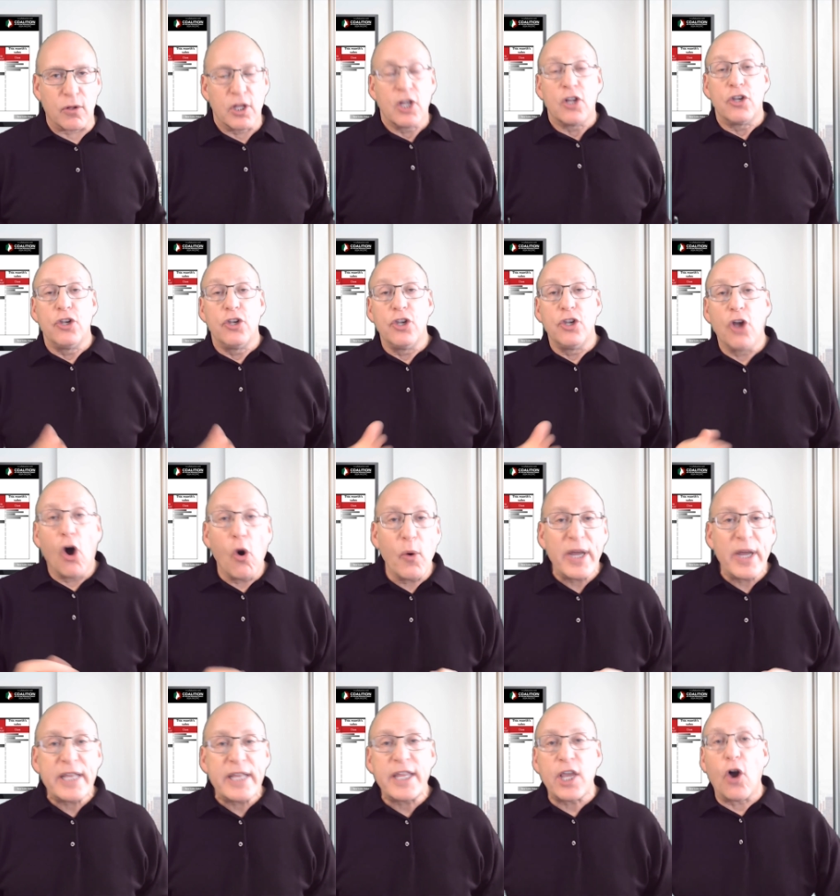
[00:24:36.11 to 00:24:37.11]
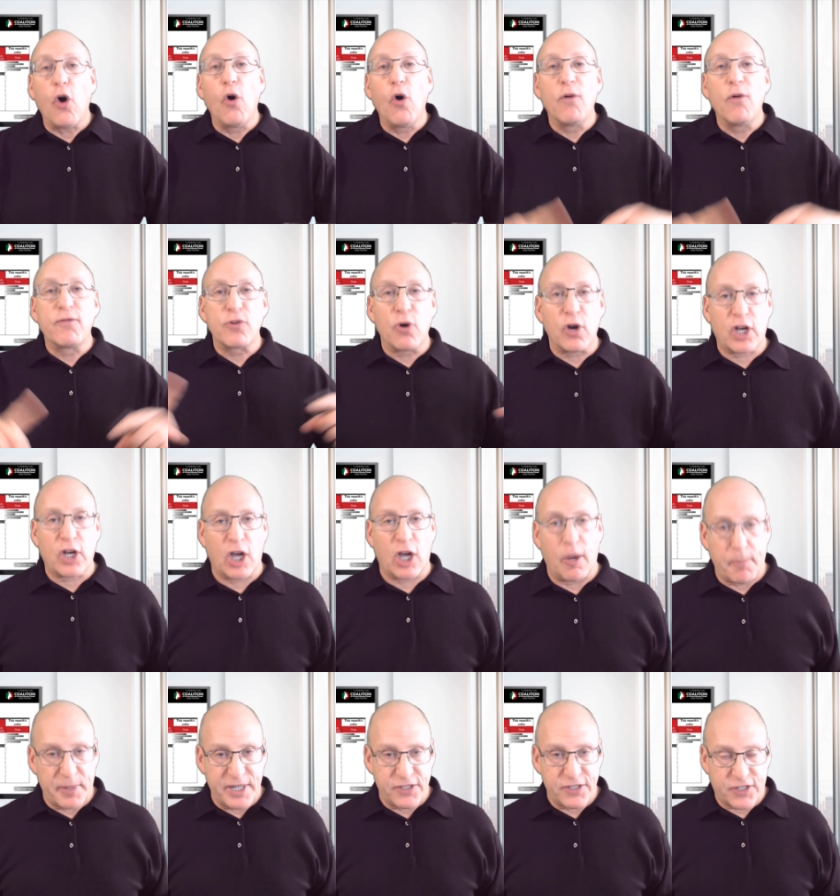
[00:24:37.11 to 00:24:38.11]
Knowing the overall
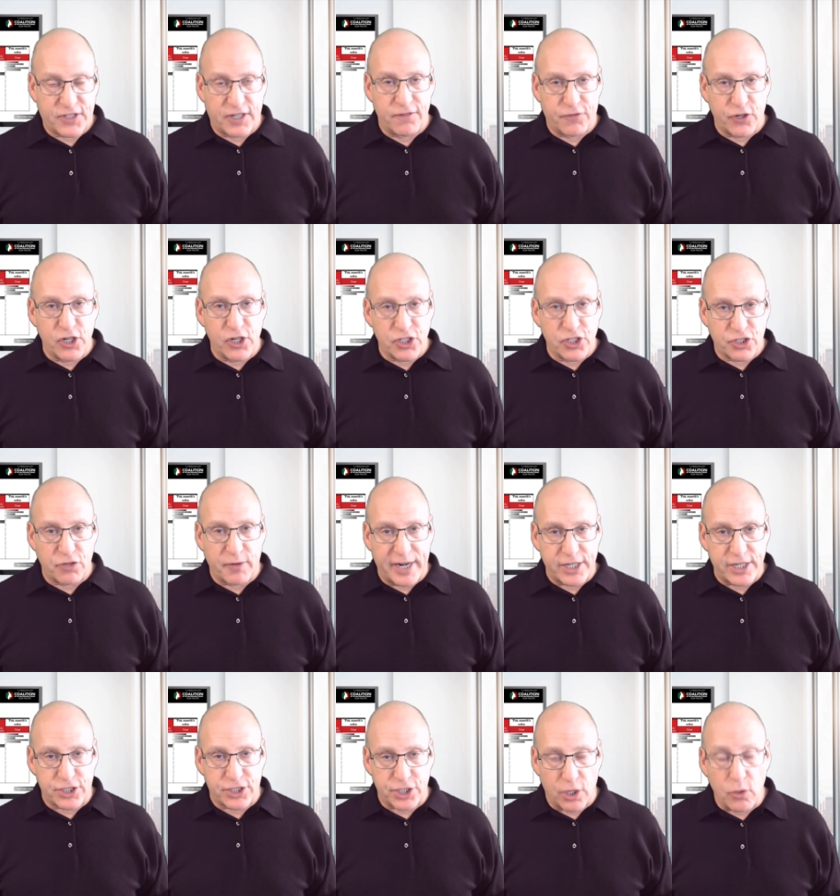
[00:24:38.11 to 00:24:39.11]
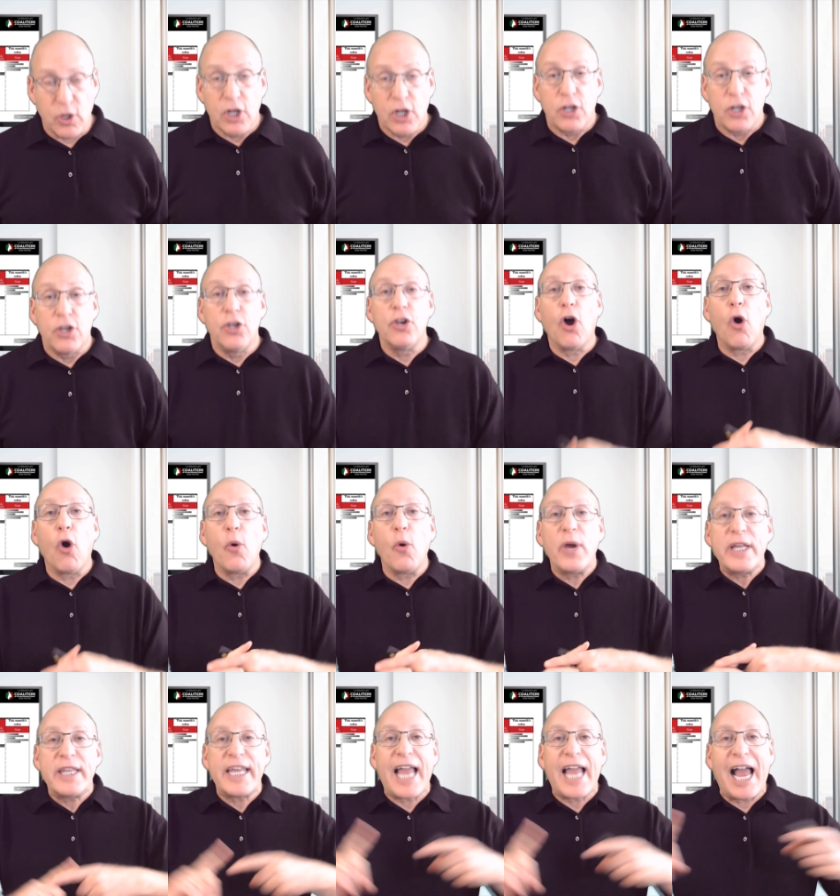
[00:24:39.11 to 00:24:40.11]
company's conversion ratio, knowing
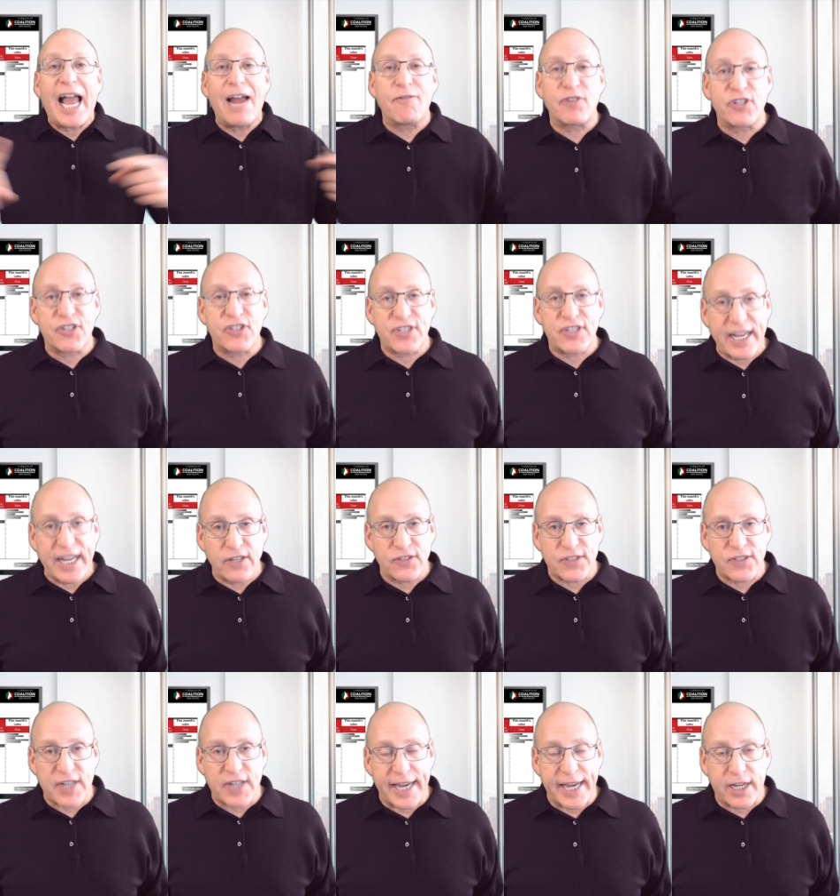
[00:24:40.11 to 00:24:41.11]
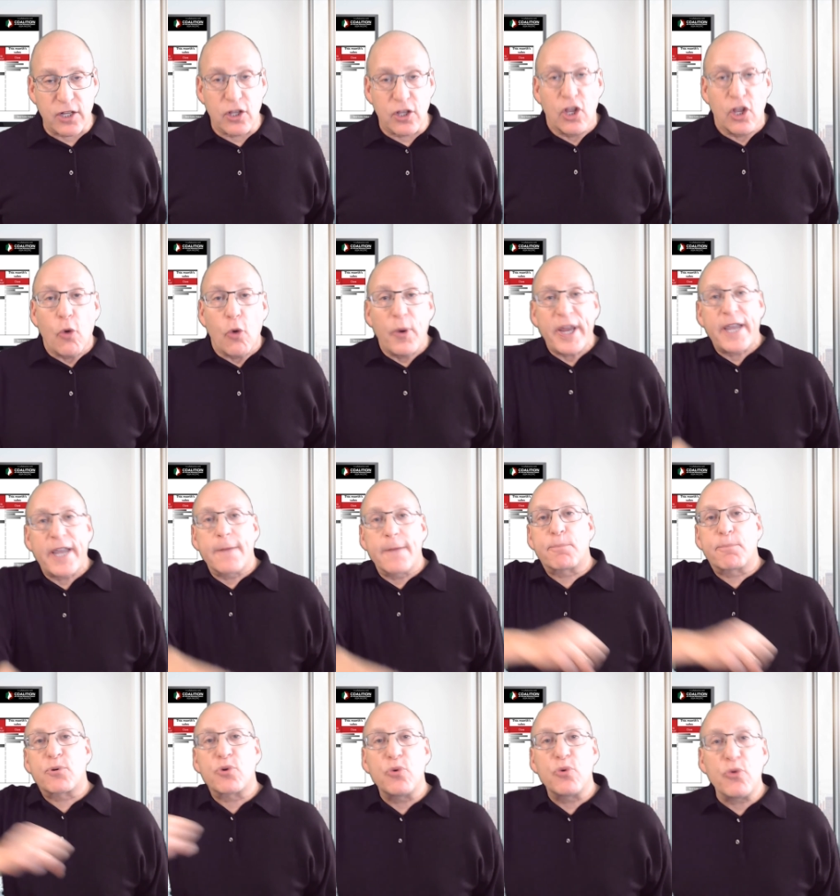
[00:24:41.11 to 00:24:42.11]
the average sales cycle, we could
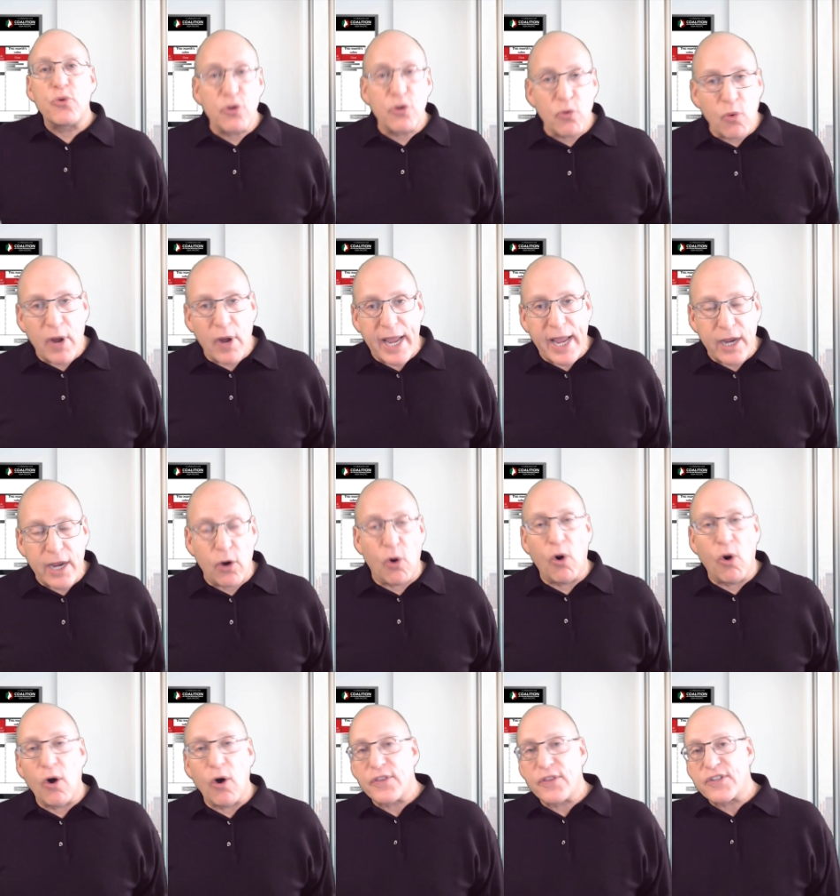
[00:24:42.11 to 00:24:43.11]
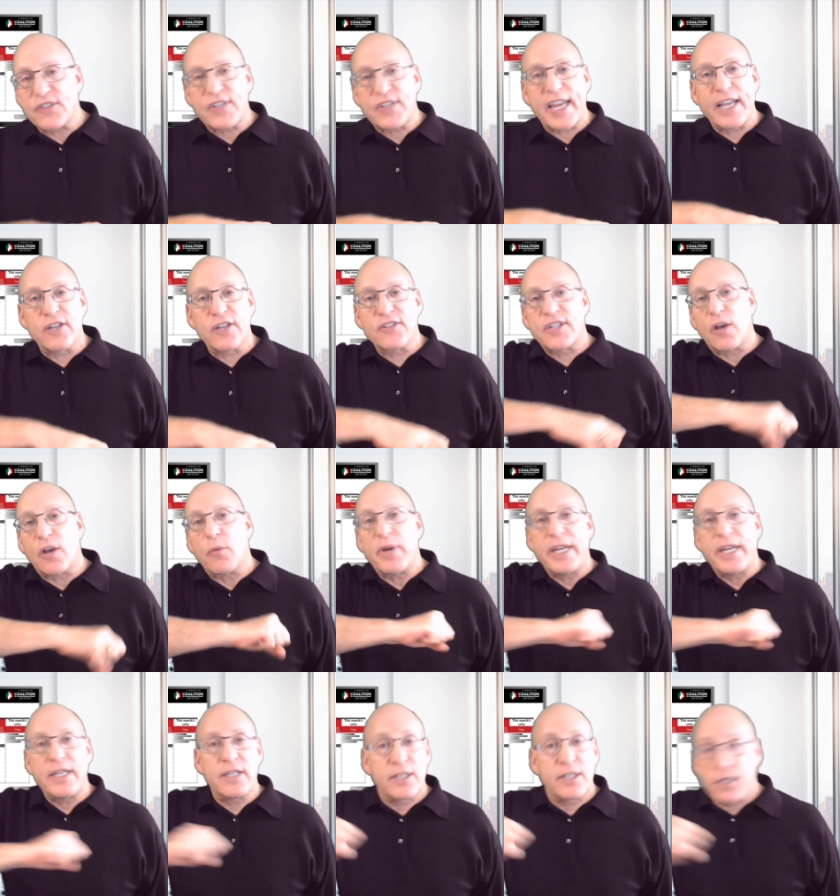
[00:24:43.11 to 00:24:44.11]
prune away all the sales that
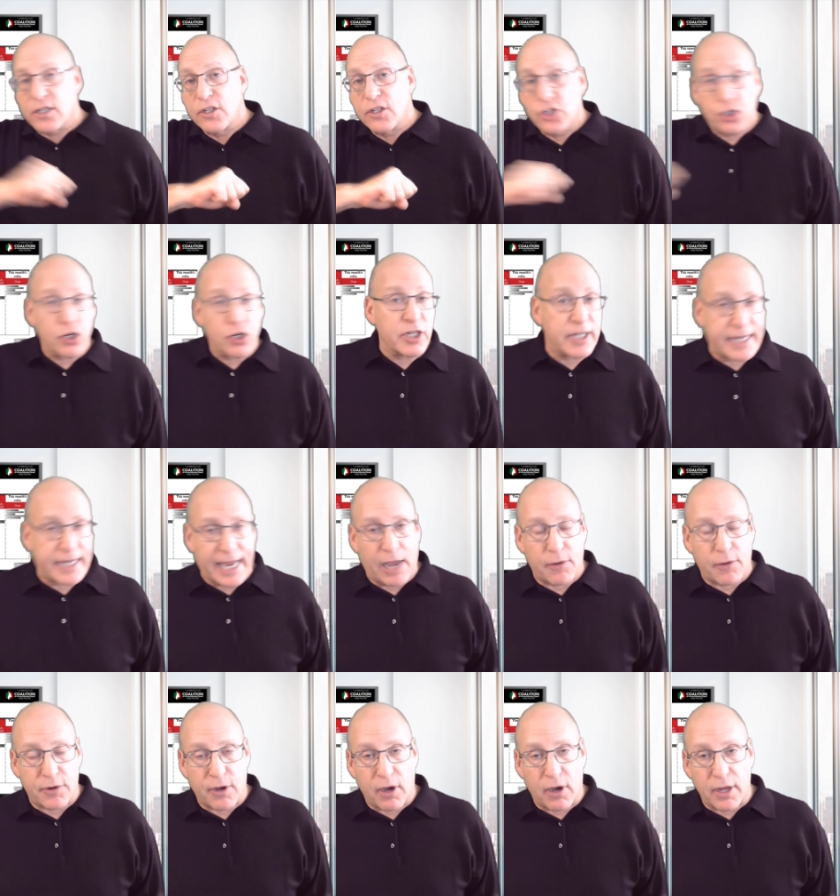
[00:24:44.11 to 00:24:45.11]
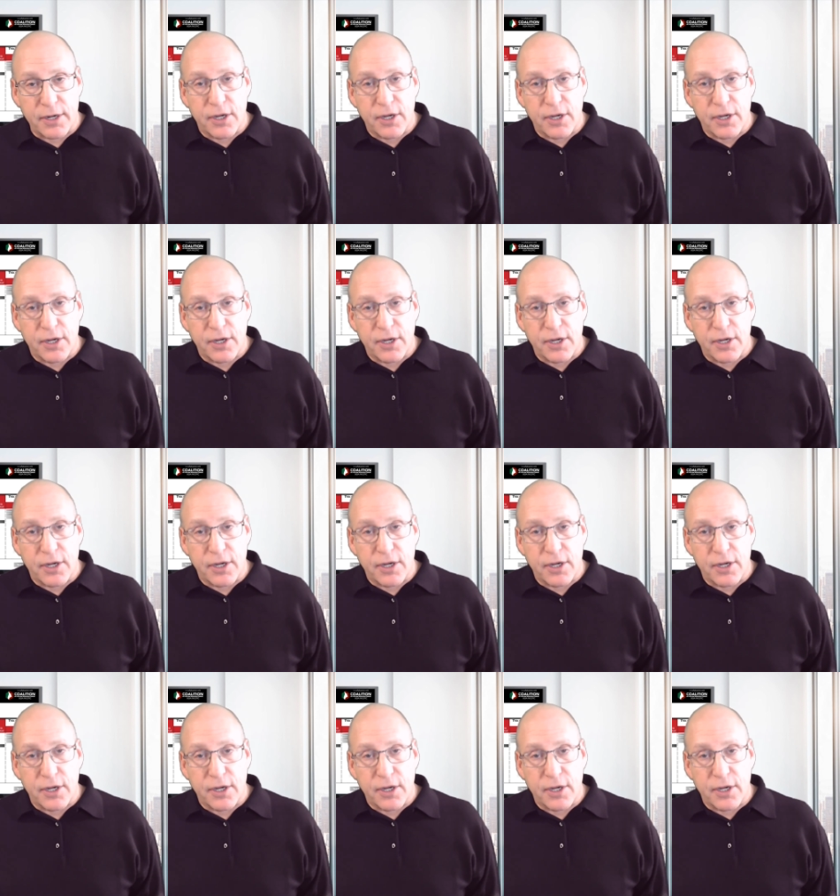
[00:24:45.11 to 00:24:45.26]
we shouldn't count on.